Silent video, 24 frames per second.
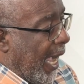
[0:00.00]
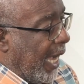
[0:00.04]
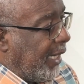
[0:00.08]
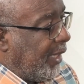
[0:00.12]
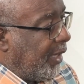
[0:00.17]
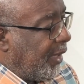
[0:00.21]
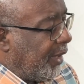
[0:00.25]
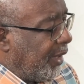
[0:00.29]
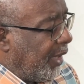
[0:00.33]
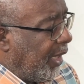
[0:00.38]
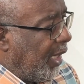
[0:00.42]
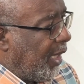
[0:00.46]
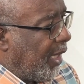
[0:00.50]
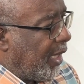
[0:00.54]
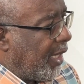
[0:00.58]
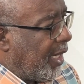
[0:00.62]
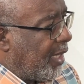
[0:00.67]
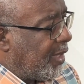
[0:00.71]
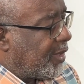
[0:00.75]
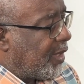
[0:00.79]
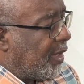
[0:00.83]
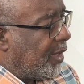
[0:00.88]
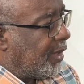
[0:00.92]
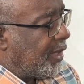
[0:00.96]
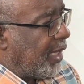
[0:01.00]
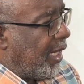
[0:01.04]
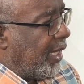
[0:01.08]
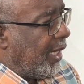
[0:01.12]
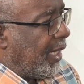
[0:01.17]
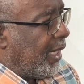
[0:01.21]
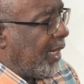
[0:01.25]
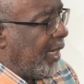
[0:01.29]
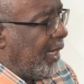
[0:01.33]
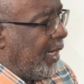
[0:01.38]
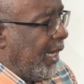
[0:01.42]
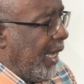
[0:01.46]
I think Kingston
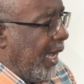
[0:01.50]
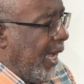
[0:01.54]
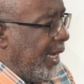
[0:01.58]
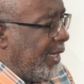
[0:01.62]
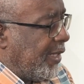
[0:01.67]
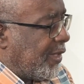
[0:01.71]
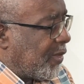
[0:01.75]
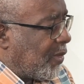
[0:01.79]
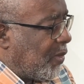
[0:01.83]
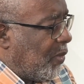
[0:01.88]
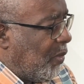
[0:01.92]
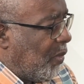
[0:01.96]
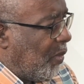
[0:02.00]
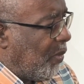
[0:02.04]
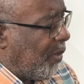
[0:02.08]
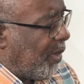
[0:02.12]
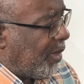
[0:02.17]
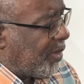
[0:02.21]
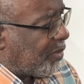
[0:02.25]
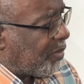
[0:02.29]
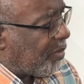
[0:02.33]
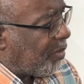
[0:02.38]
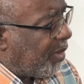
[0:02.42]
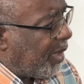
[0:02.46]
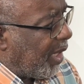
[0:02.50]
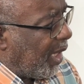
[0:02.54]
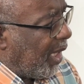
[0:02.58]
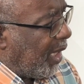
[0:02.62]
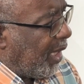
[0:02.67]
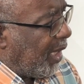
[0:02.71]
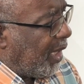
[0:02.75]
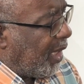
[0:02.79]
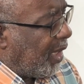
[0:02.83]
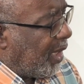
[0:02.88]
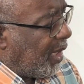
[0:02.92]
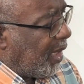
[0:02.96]
Technical High School was
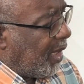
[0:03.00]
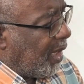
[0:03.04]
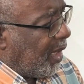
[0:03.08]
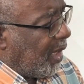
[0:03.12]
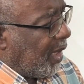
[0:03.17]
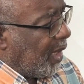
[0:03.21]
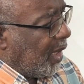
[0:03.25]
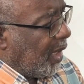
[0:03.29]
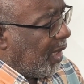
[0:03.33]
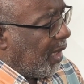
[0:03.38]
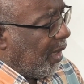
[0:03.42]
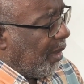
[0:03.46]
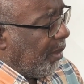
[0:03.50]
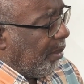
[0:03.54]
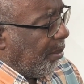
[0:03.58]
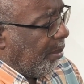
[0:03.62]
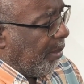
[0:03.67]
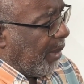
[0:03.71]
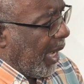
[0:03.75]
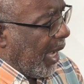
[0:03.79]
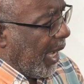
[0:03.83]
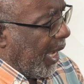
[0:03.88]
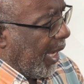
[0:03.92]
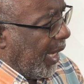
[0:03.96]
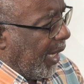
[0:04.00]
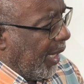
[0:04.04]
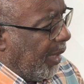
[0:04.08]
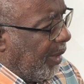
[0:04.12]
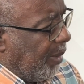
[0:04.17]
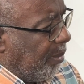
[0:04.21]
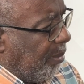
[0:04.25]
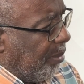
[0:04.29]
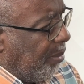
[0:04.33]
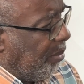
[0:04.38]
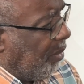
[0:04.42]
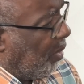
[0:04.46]
really
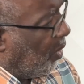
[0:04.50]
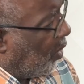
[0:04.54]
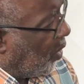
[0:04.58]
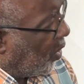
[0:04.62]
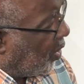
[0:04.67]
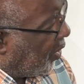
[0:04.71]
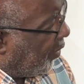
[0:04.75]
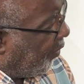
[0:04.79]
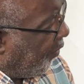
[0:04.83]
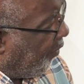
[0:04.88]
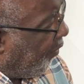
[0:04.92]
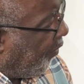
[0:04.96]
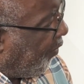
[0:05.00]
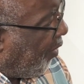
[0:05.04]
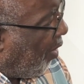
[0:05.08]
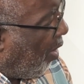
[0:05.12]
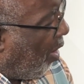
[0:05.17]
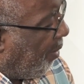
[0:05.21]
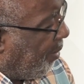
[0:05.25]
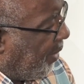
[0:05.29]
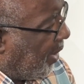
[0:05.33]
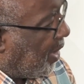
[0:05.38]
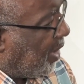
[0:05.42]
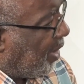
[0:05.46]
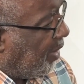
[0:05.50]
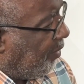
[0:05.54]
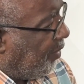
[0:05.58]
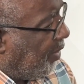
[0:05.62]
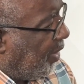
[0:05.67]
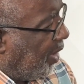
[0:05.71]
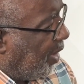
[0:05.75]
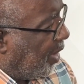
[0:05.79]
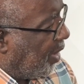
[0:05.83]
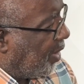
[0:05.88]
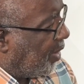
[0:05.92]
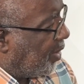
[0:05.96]
my most
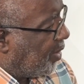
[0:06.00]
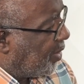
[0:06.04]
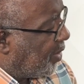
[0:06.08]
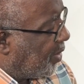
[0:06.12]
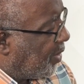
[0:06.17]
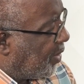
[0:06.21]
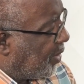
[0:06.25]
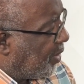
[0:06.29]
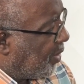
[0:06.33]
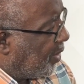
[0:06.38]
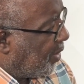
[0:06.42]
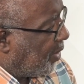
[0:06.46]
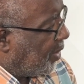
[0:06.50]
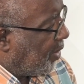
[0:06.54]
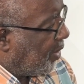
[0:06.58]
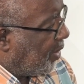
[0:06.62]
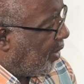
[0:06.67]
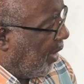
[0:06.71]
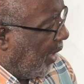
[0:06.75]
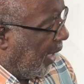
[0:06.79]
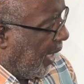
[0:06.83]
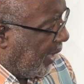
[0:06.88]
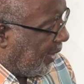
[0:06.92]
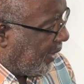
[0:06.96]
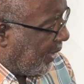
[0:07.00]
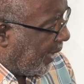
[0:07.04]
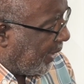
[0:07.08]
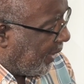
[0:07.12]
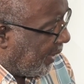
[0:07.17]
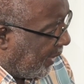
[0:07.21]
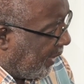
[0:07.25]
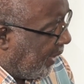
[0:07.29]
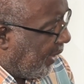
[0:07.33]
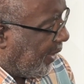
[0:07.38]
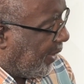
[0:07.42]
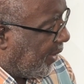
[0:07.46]
formative years as
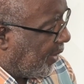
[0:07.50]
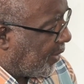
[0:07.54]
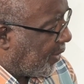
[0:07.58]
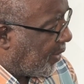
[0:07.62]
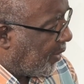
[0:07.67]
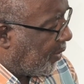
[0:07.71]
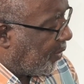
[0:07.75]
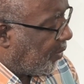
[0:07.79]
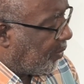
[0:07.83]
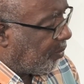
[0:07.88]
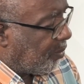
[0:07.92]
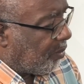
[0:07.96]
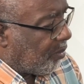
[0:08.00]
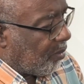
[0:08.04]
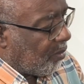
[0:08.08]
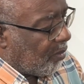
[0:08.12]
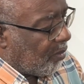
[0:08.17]
a citizen.